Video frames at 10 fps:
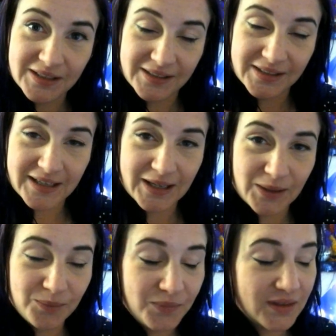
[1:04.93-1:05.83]
little
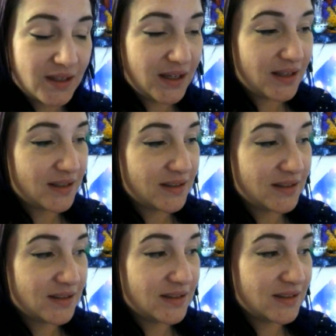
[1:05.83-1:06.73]
game,
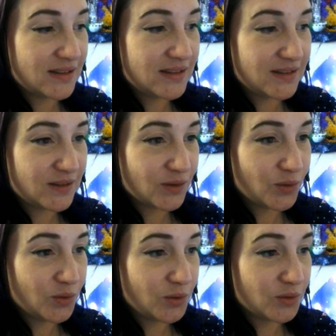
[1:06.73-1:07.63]
and this is
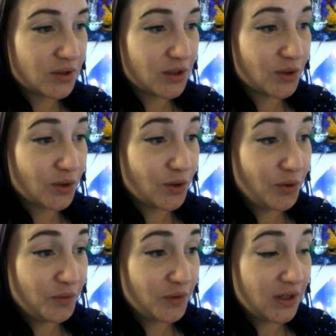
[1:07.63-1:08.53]
called
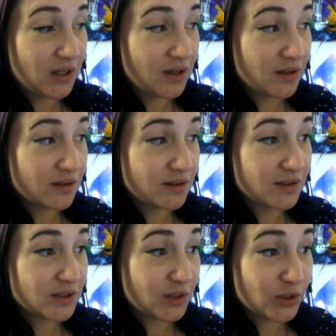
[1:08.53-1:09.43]
Cofffe
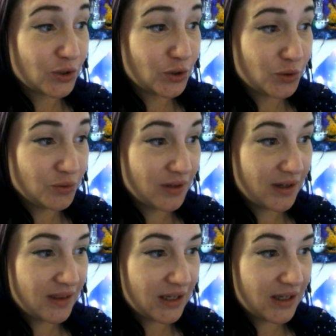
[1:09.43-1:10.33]
Tycoon, I
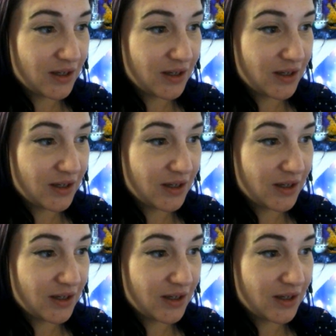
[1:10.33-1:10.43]
think?